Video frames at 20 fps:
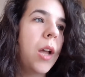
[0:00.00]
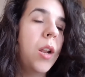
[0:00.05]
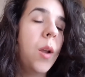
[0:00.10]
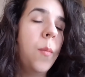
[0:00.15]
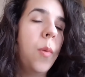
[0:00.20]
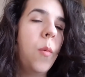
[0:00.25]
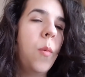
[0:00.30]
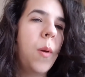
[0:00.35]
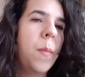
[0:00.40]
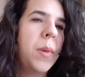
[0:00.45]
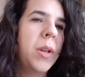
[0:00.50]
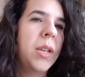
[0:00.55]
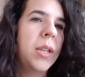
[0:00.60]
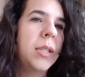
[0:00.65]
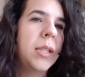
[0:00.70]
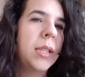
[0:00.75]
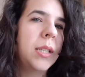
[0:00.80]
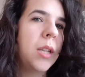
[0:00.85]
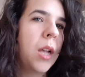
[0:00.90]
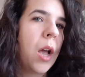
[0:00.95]
Number one, because
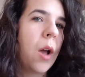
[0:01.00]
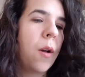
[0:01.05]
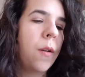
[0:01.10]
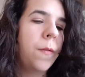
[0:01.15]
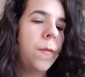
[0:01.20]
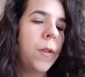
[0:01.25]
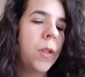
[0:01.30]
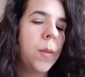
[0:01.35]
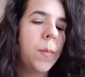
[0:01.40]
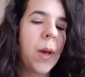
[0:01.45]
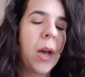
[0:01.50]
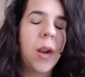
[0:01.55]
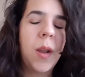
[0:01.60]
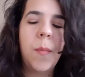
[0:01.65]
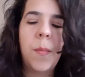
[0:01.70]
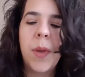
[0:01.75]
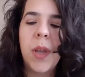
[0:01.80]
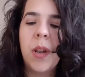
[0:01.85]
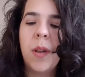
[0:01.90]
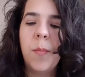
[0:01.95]
that's not how I feel about it.